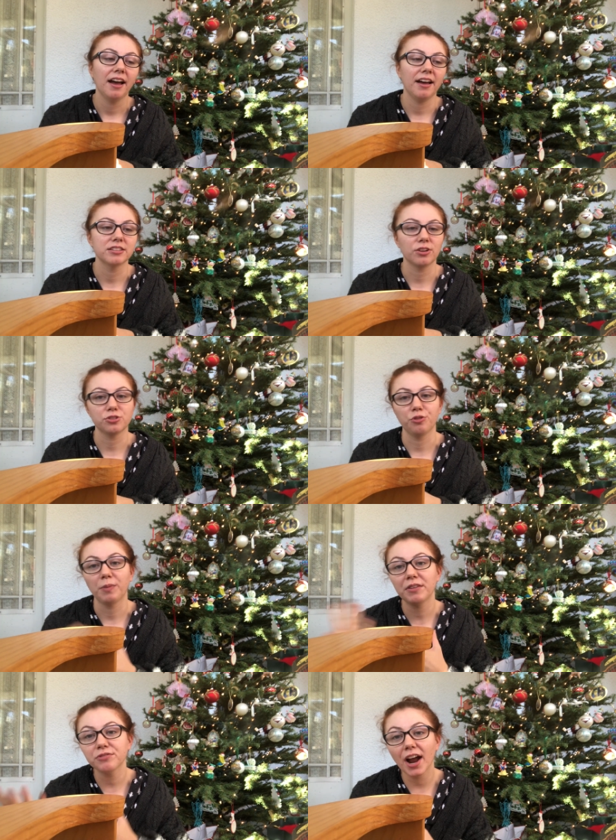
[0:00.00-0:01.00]
uh, saw two of
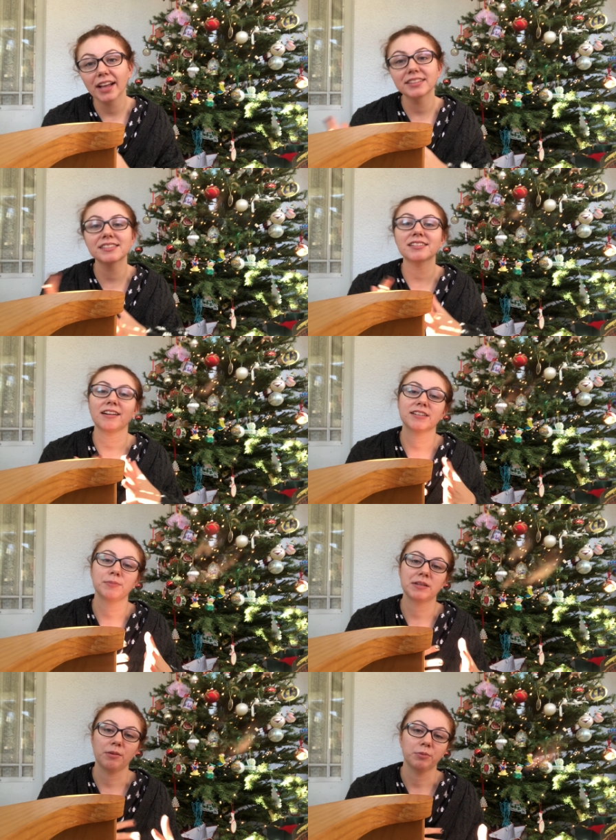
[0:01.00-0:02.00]
my friends got to
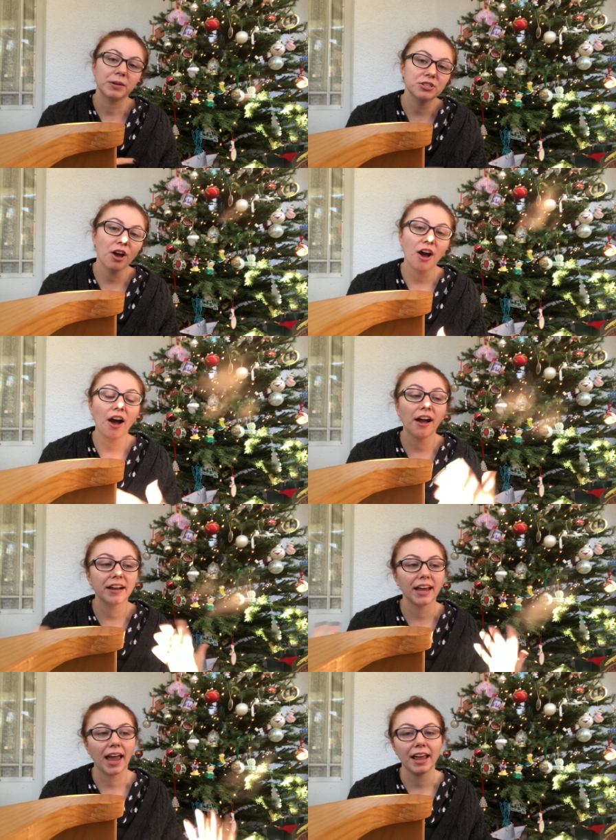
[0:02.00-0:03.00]
spend time with my
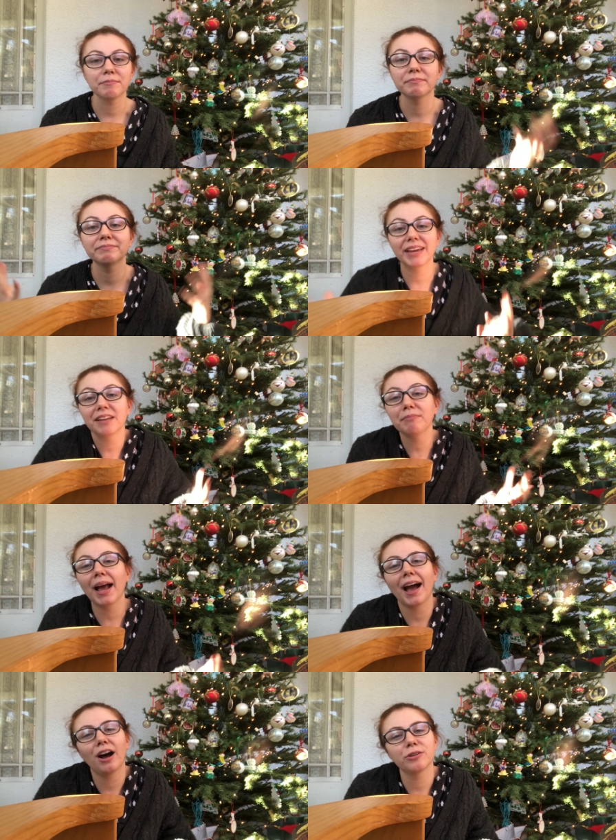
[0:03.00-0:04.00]
dog in in my
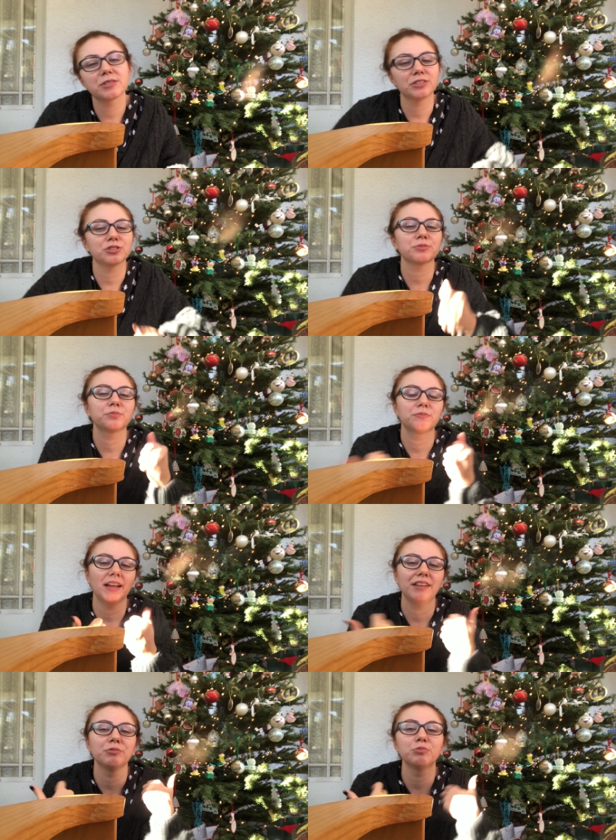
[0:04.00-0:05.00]
house and just
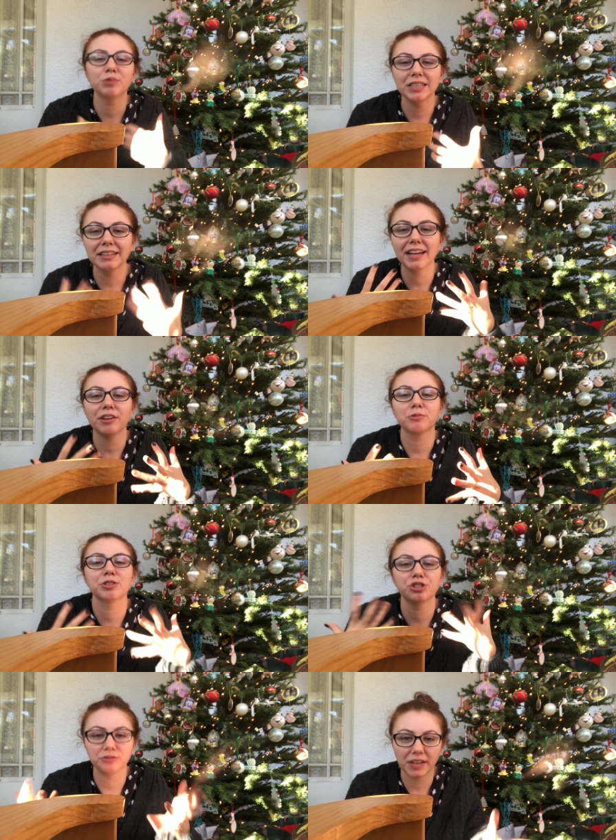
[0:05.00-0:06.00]
like really
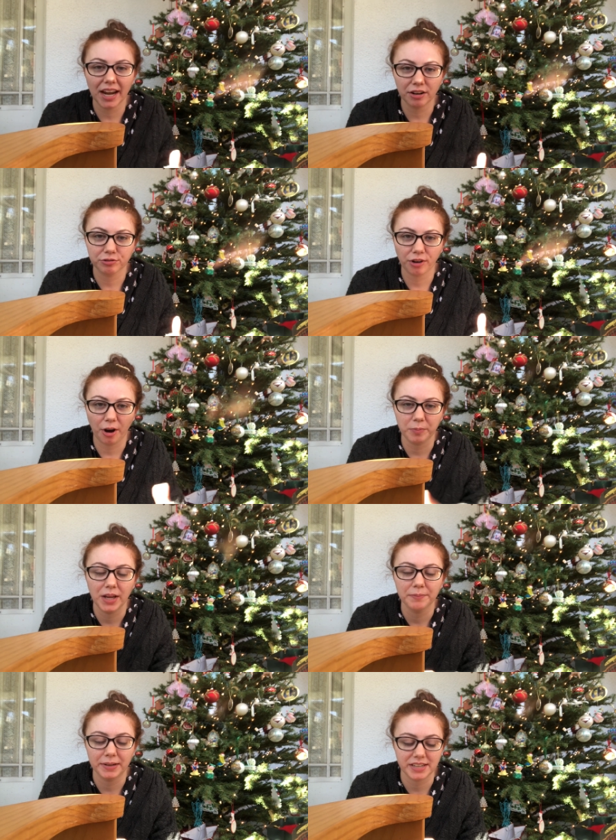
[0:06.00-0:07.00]
rejuvenate from
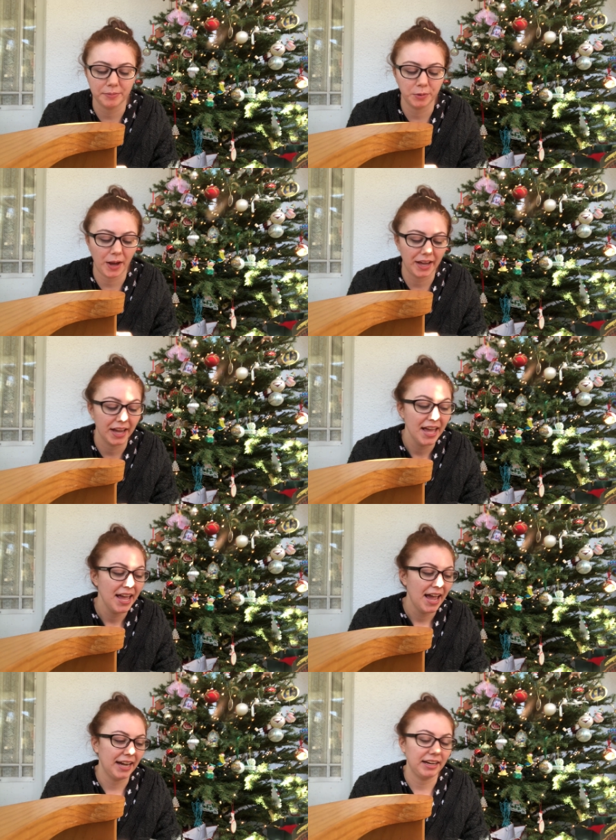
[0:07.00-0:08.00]
my time away
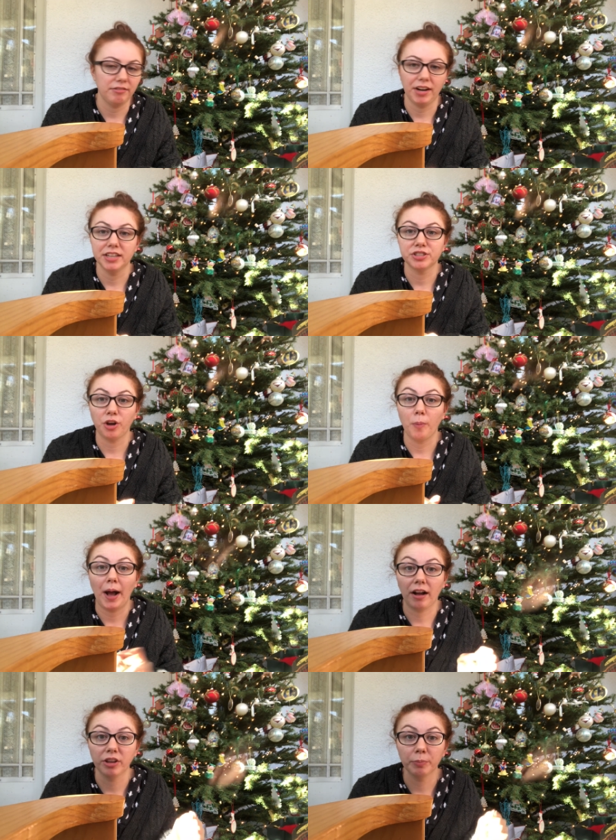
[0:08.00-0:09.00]
and get ready to go
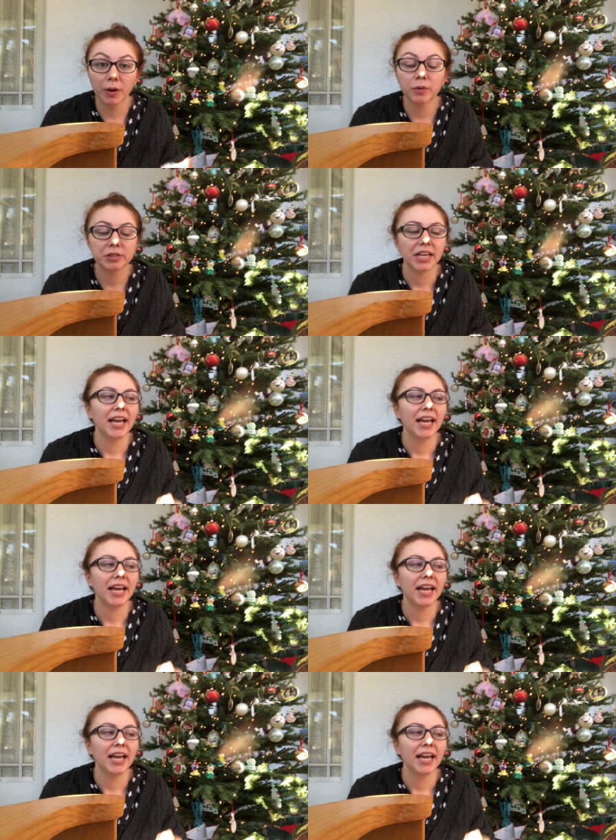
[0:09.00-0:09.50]
back on the boat.